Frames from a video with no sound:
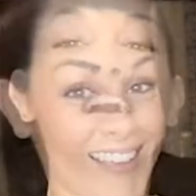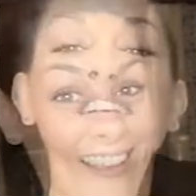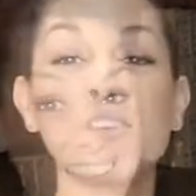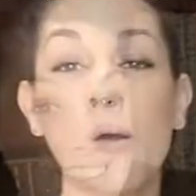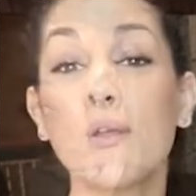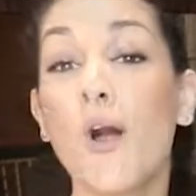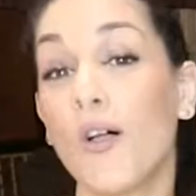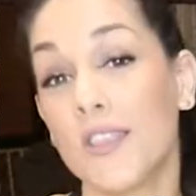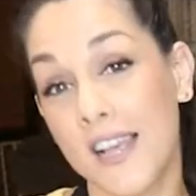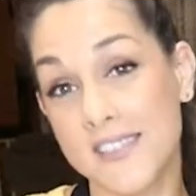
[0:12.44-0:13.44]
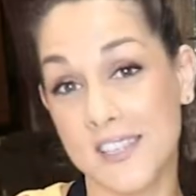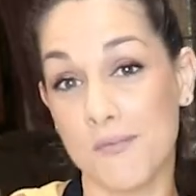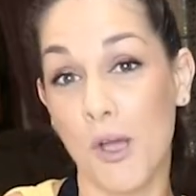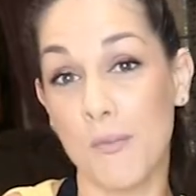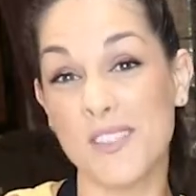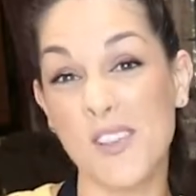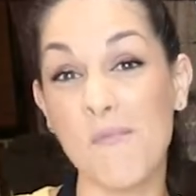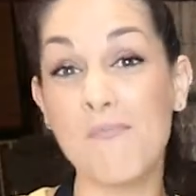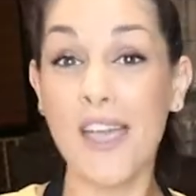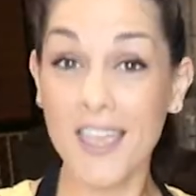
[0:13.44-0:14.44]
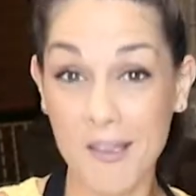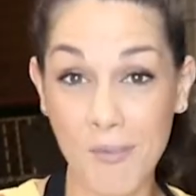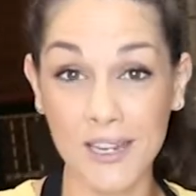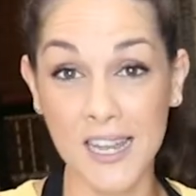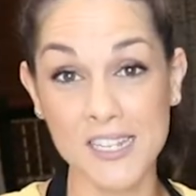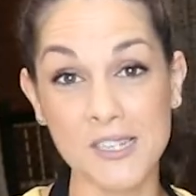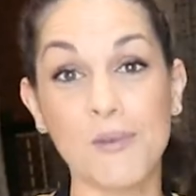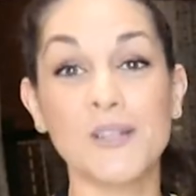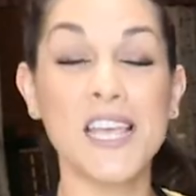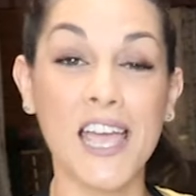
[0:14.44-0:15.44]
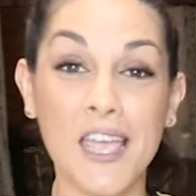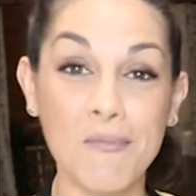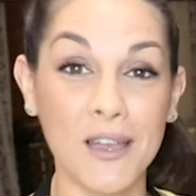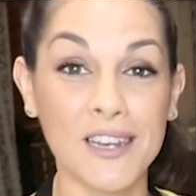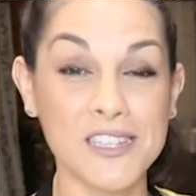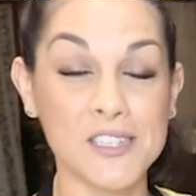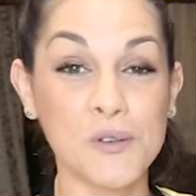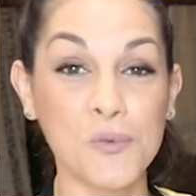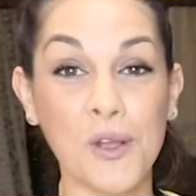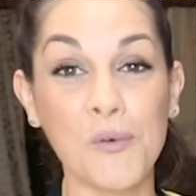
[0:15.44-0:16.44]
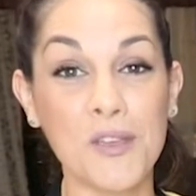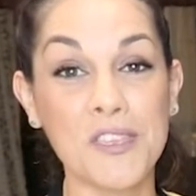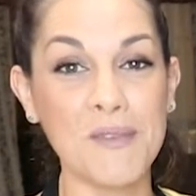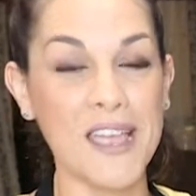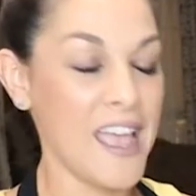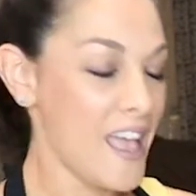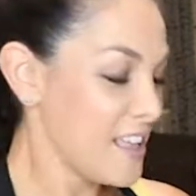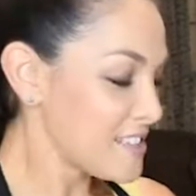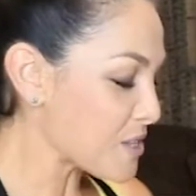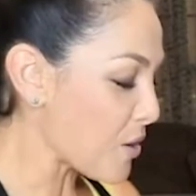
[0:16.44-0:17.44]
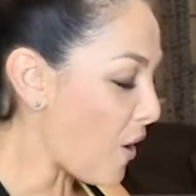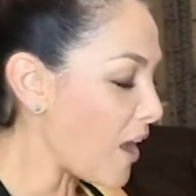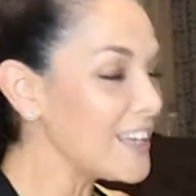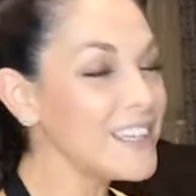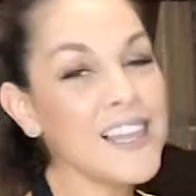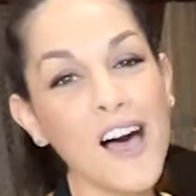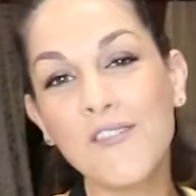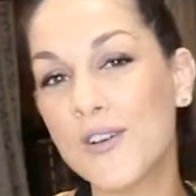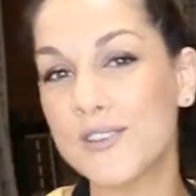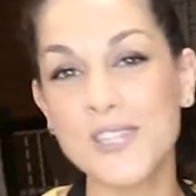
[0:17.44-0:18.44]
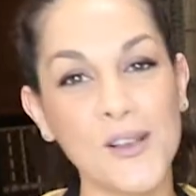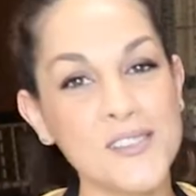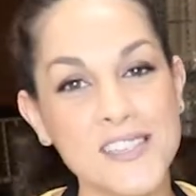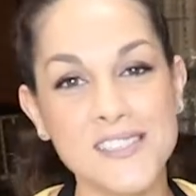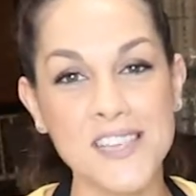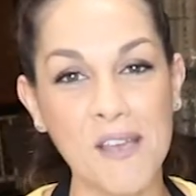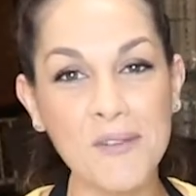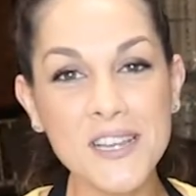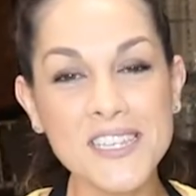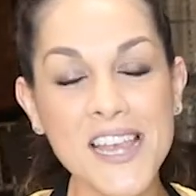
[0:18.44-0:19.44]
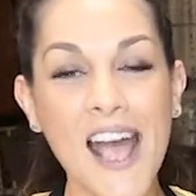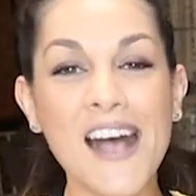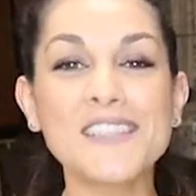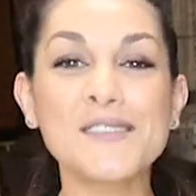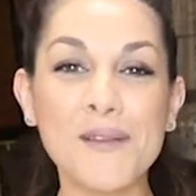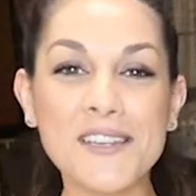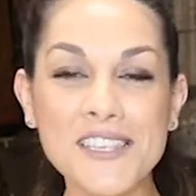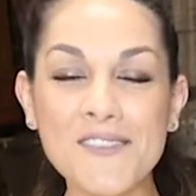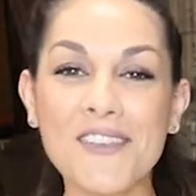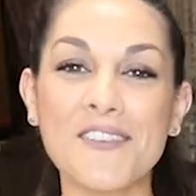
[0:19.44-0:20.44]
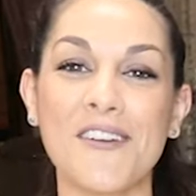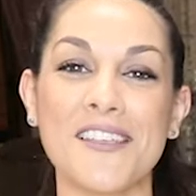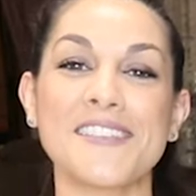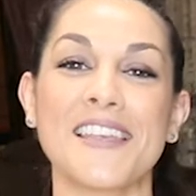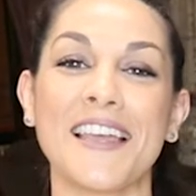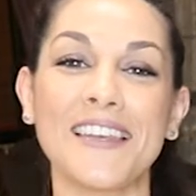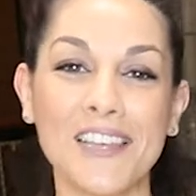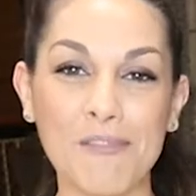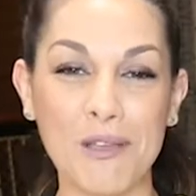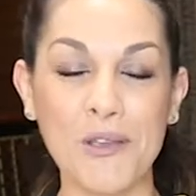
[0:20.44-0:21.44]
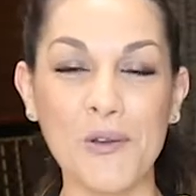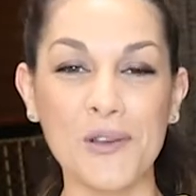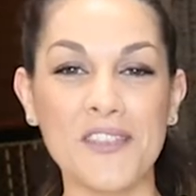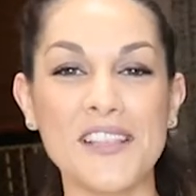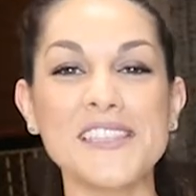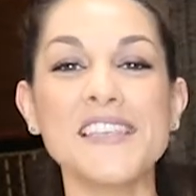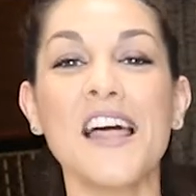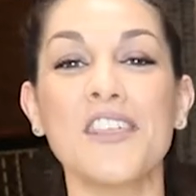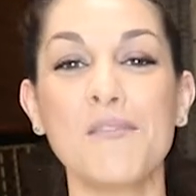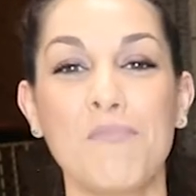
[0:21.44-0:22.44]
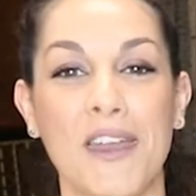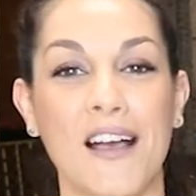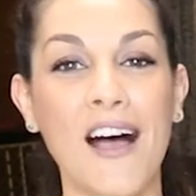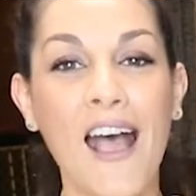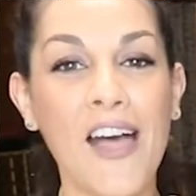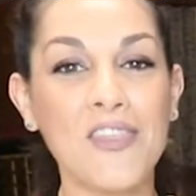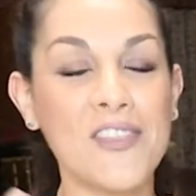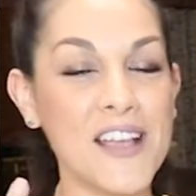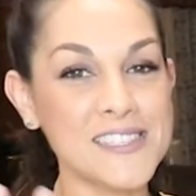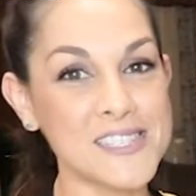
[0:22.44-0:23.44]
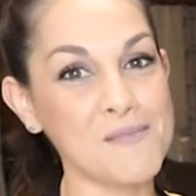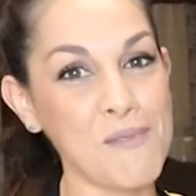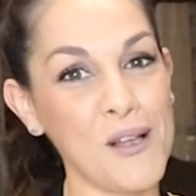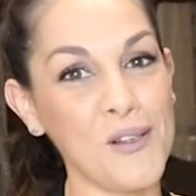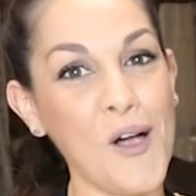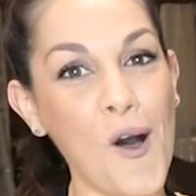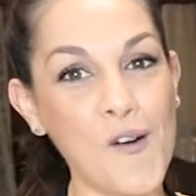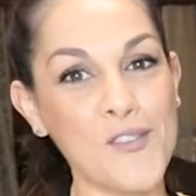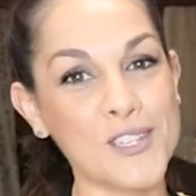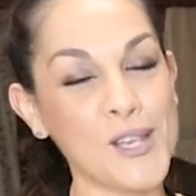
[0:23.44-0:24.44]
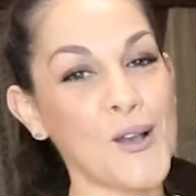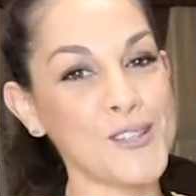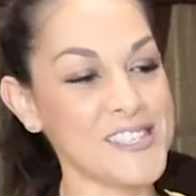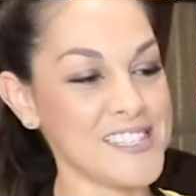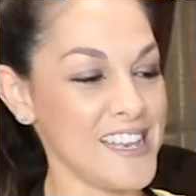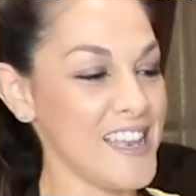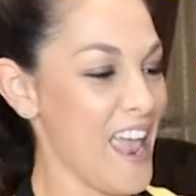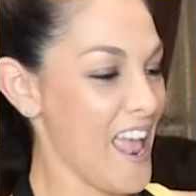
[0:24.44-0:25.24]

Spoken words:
So I'm on holidays at the moment, so I'm making my lunch. I'm not taking my lunch to work with me. So I love a good toasted sandwich, especially when the weather's getting a little bit cooler. There's nothing better than that smell of a toasty